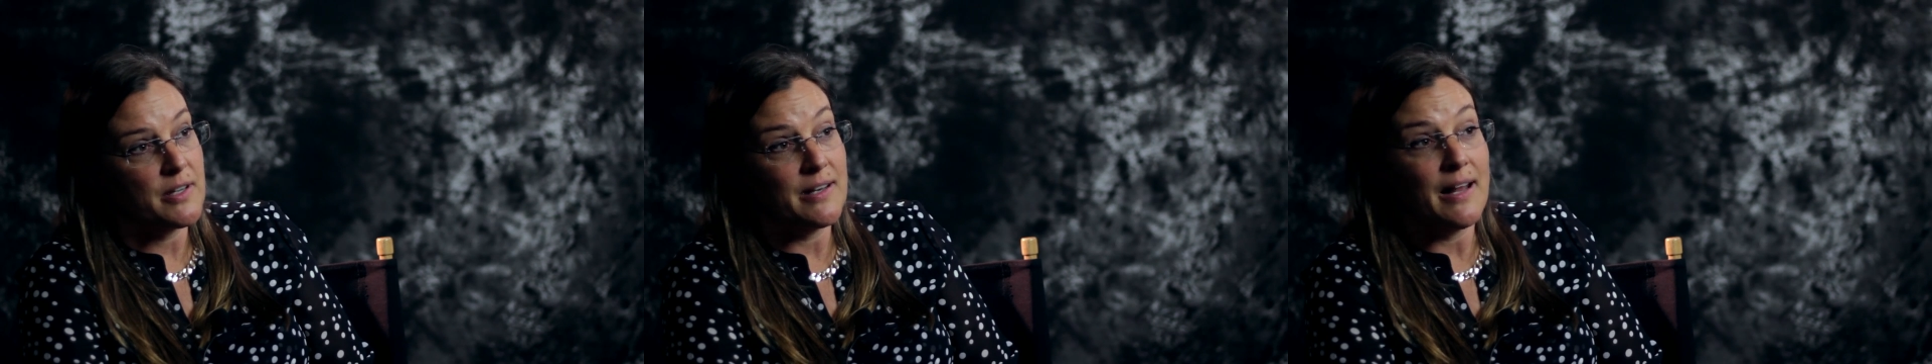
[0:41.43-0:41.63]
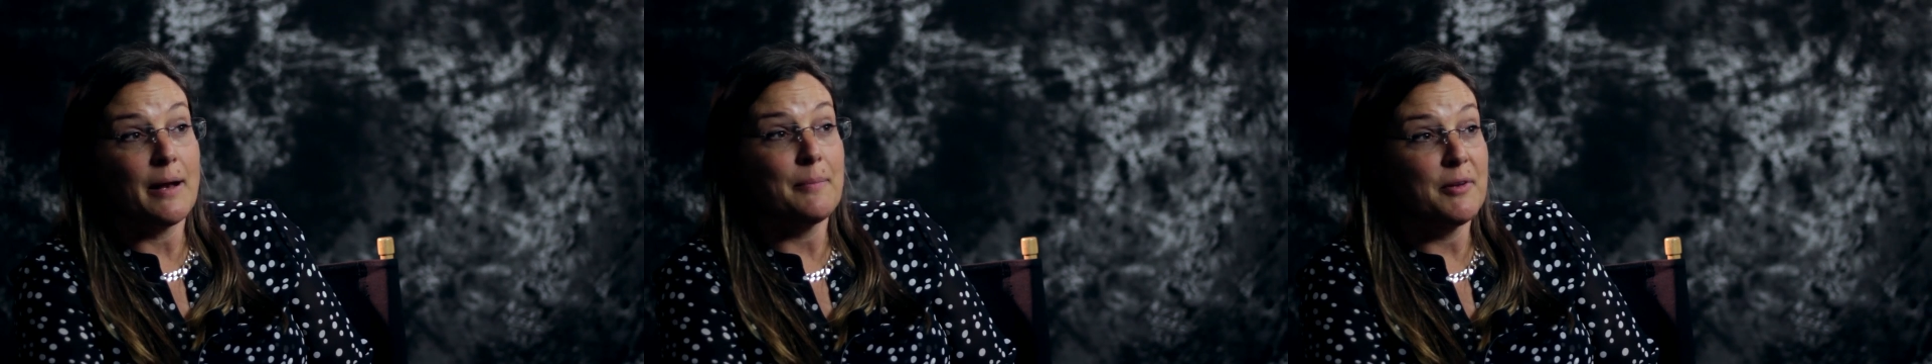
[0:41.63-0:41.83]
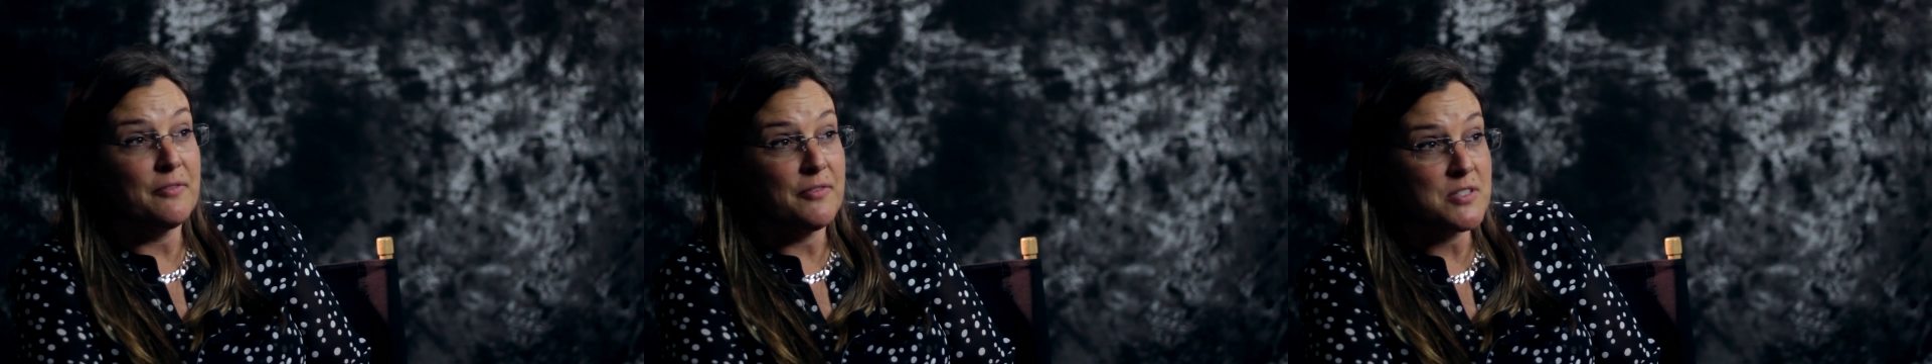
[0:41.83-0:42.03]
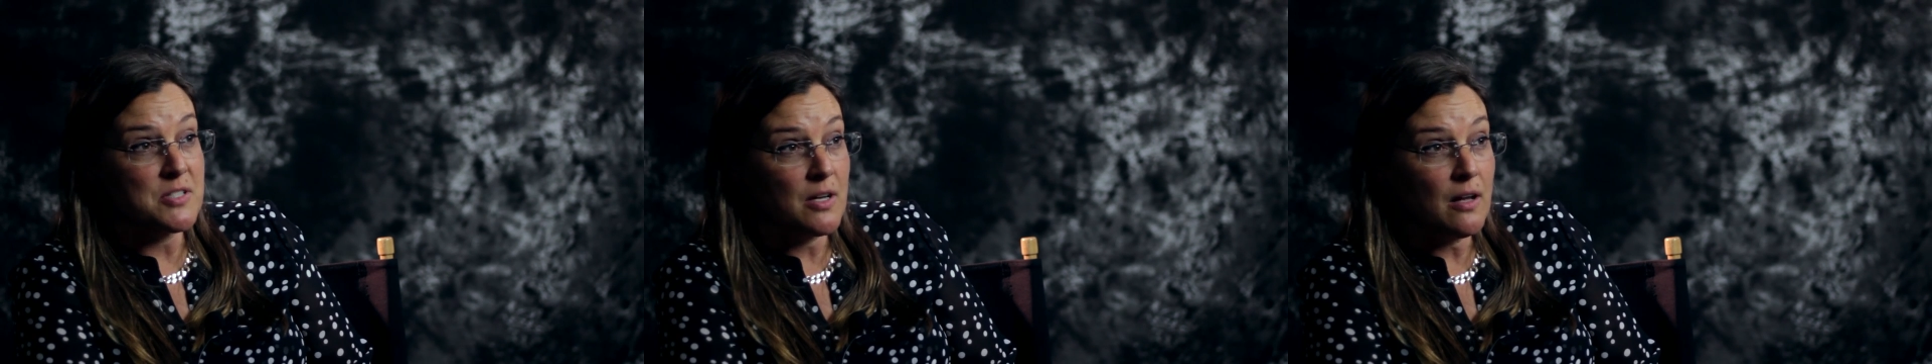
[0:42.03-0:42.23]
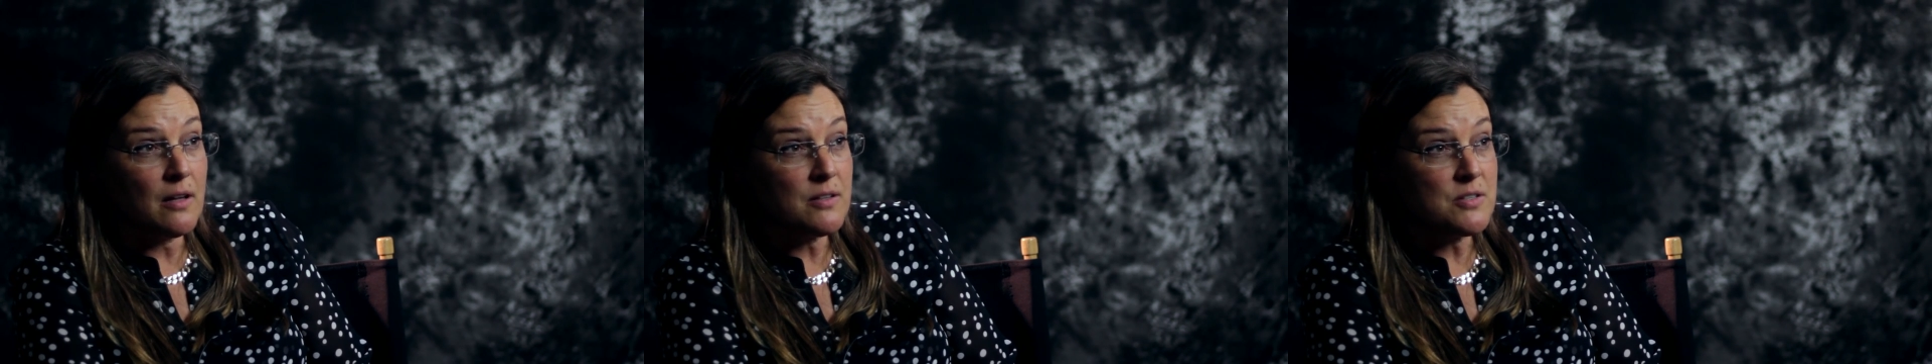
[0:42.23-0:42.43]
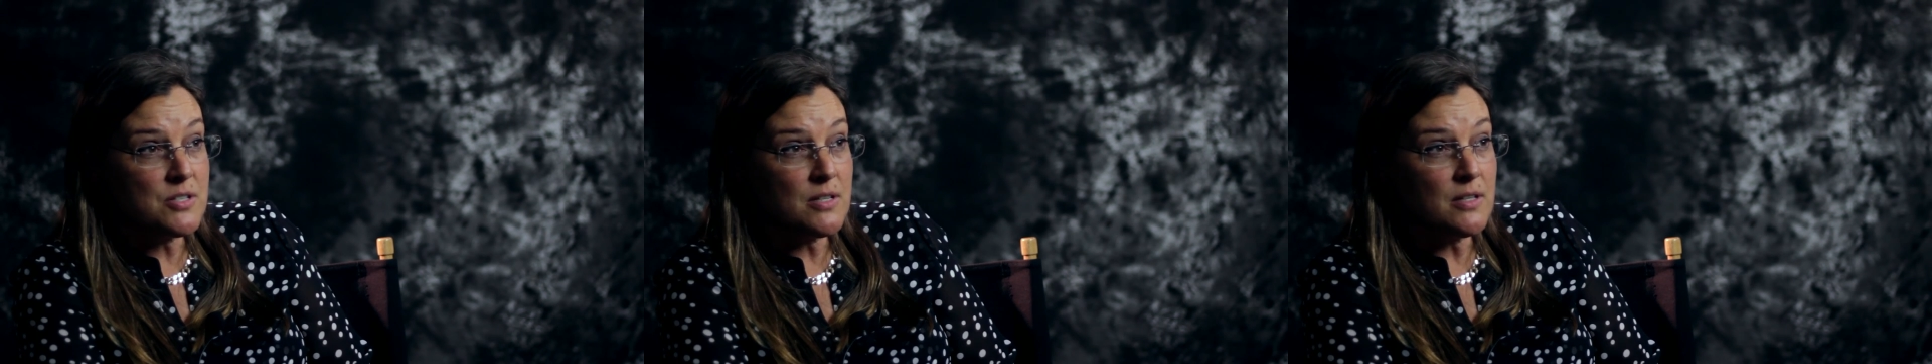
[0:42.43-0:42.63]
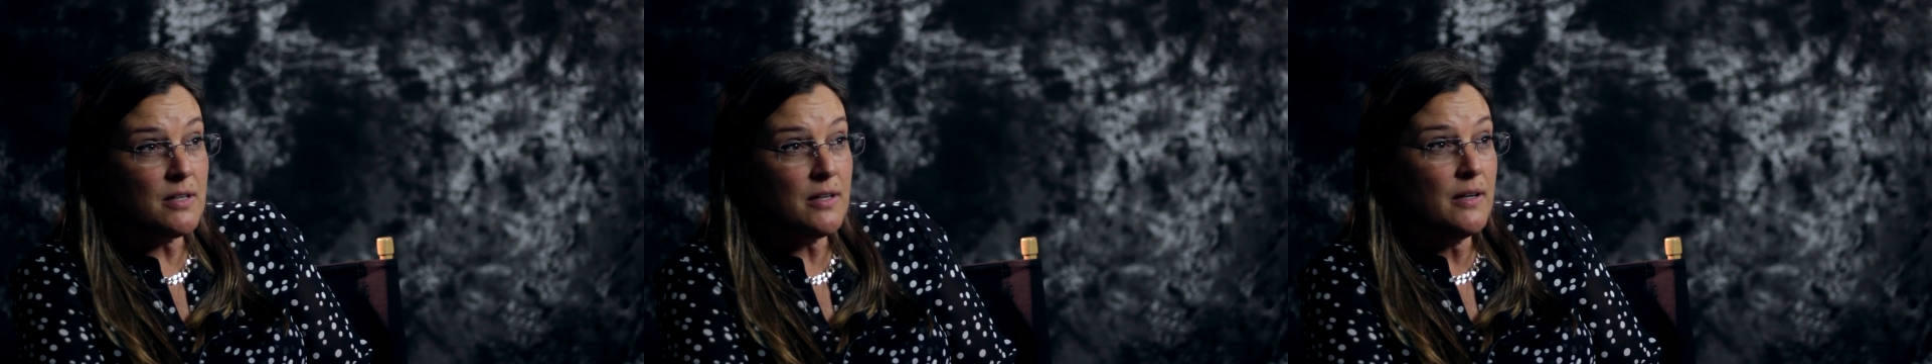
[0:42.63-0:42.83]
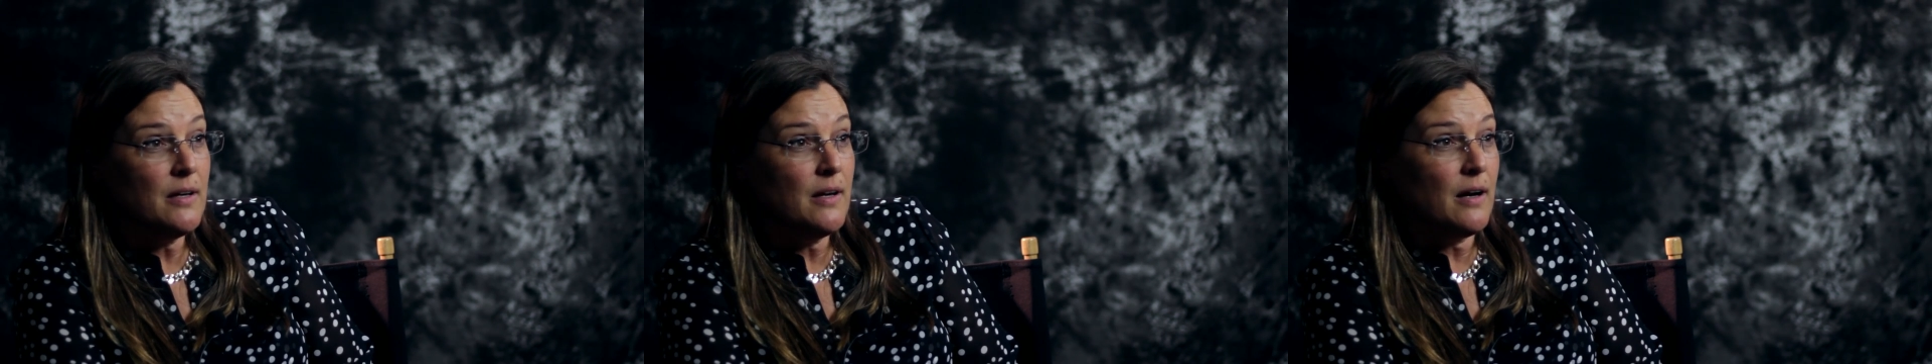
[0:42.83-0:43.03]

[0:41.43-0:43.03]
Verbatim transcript: like anatomy and physiology,